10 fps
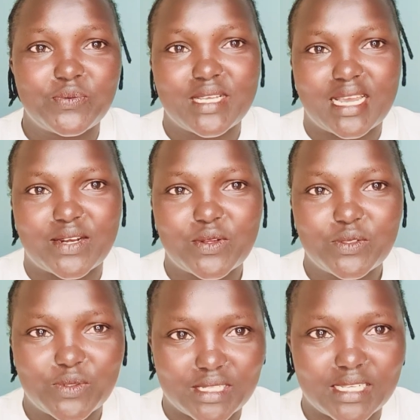we are going
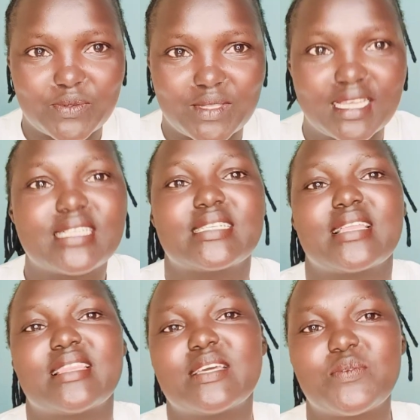to start with that,
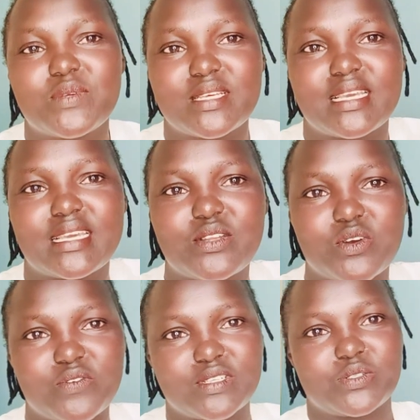and then we head
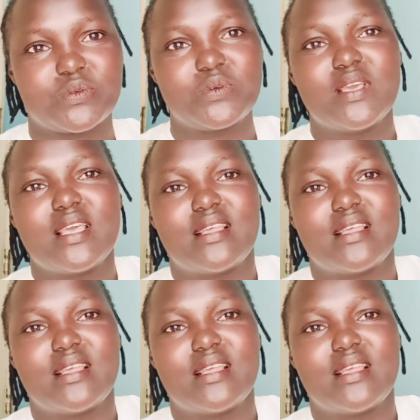over to